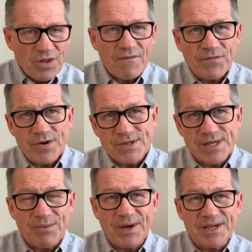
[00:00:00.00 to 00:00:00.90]
First, I
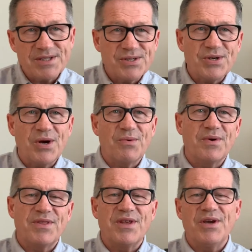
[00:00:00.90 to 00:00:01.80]
want to start
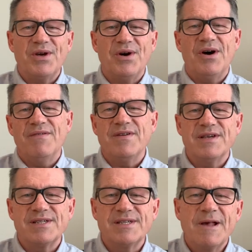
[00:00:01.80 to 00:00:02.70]
with the
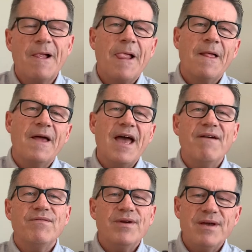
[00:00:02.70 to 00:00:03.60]
obvious.
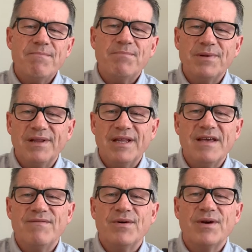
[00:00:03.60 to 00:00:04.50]
Every
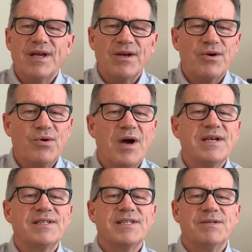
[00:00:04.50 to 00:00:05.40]
believer in
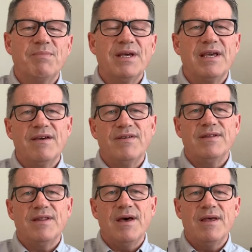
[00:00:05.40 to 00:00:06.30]
Christ has been
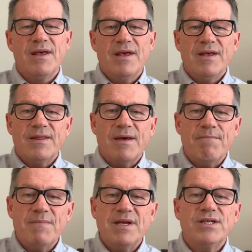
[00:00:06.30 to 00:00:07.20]
given the
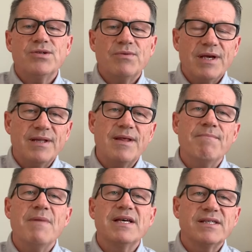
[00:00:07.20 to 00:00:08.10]
ministry and the
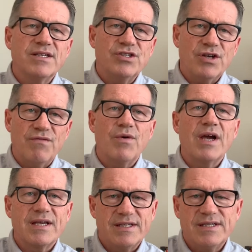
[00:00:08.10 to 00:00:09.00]
message of
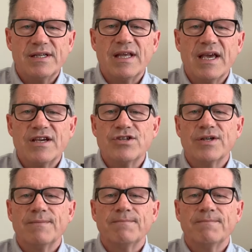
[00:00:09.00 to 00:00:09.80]
reconciliation.